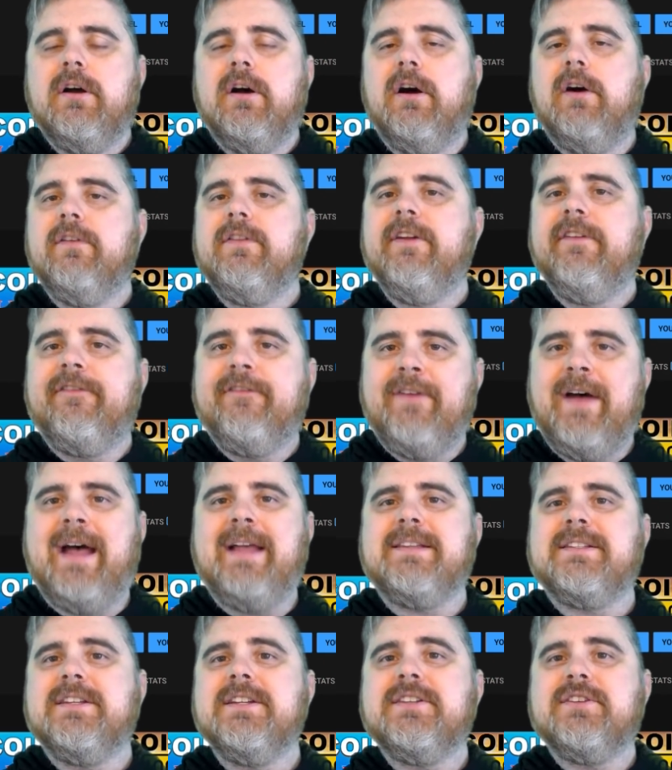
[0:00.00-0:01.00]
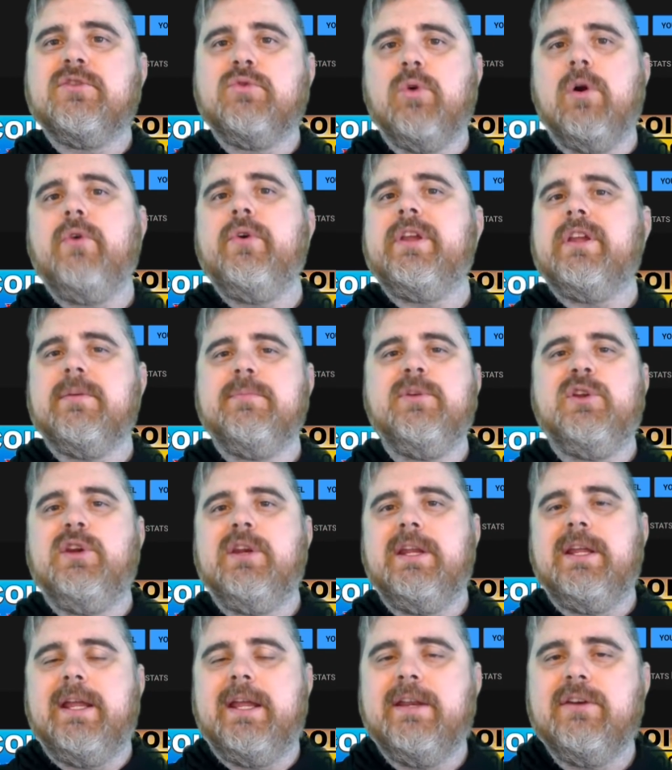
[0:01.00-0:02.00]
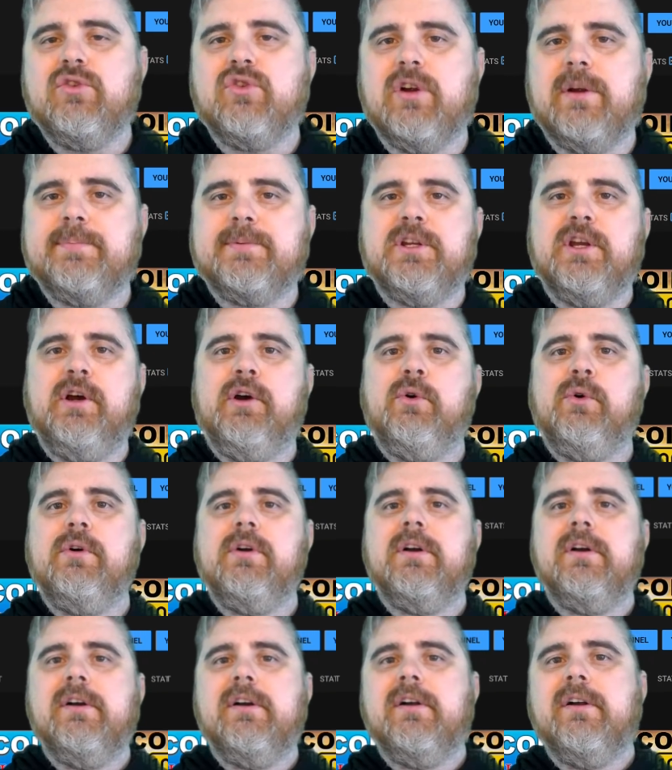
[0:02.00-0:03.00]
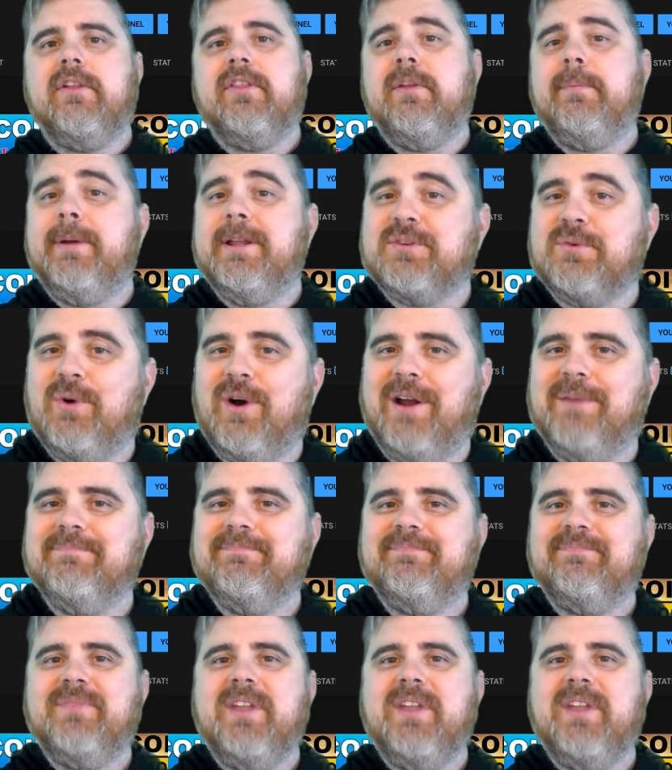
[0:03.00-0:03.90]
of the fastest growing community in crypto, the Bit Squad.